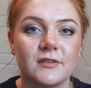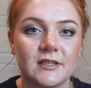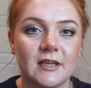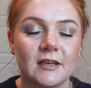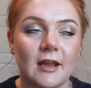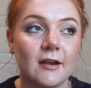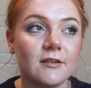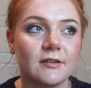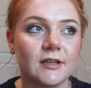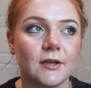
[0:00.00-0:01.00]
seen
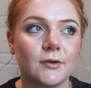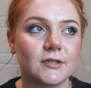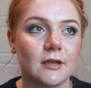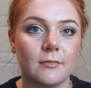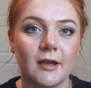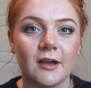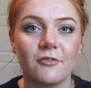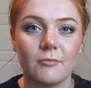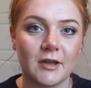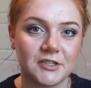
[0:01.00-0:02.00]
any videos, I might
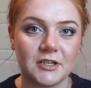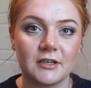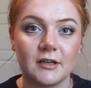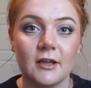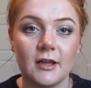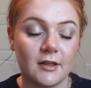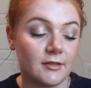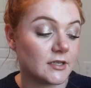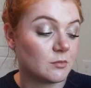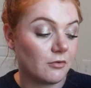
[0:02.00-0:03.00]
have mentioned
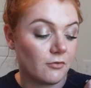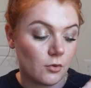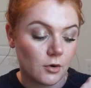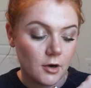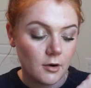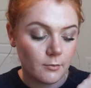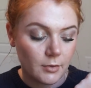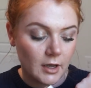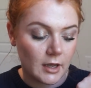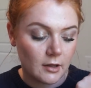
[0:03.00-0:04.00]
this before,
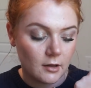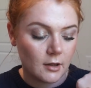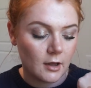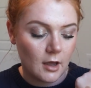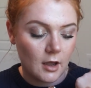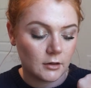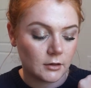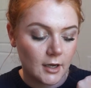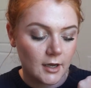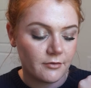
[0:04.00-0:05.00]
but a
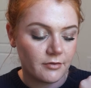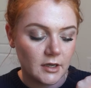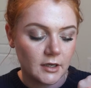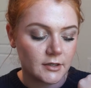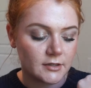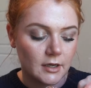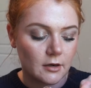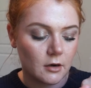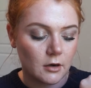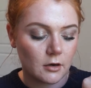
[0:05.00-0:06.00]
lot of things that
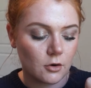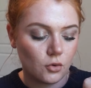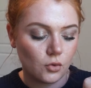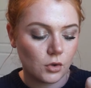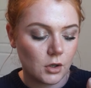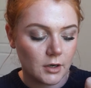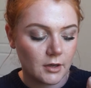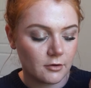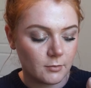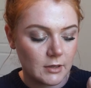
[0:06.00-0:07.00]
are cool on
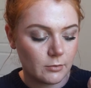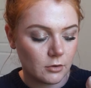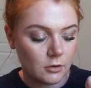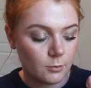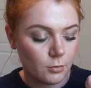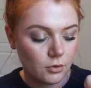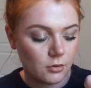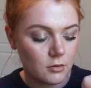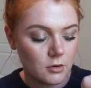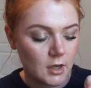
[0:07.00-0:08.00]
other people
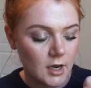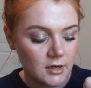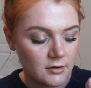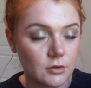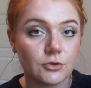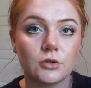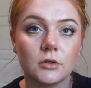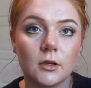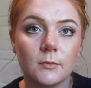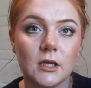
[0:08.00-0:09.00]
pull kind of
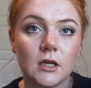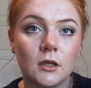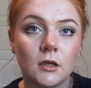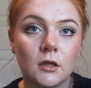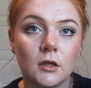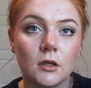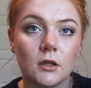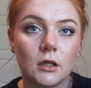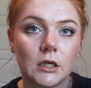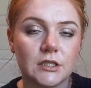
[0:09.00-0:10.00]
neutral on me.
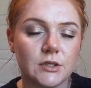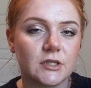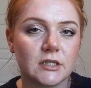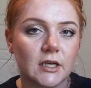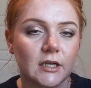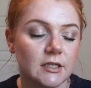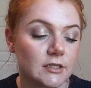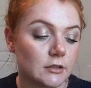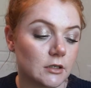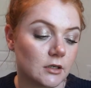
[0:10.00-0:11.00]
Like, do you see that? It
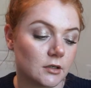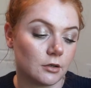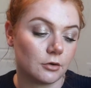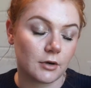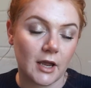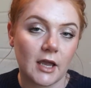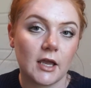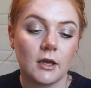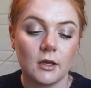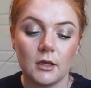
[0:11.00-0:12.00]
doesn't look
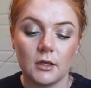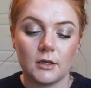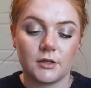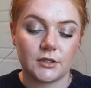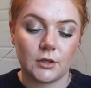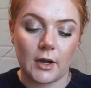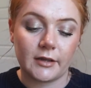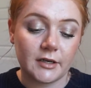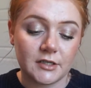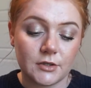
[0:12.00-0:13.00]
gray. So I
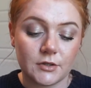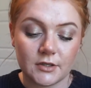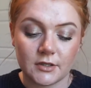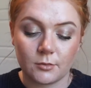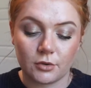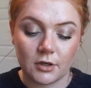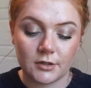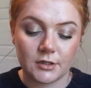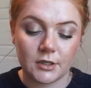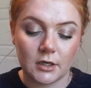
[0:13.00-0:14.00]
like to use this as a
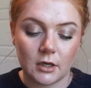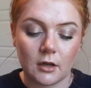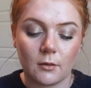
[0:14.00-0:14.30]
bronzer.